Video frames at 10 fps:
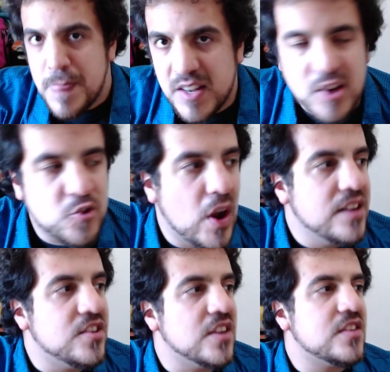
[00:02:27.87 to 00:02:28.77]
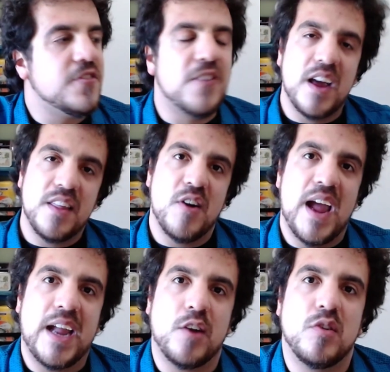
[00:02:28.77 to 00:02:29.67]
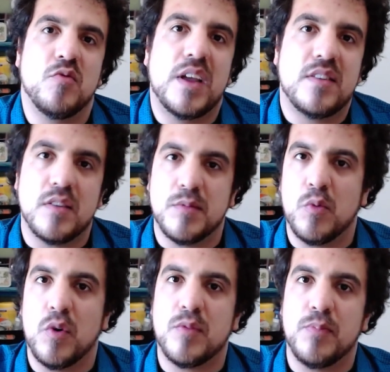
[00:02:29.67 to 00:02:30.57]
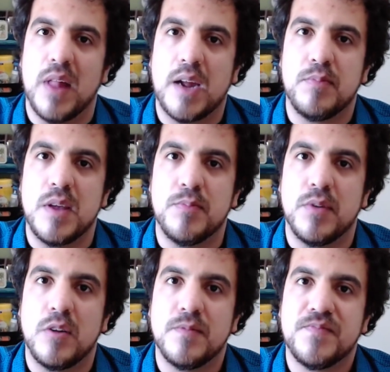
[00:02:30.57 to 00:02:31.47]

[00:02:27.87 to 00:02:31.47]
to try and justify their anger and racism towards black people.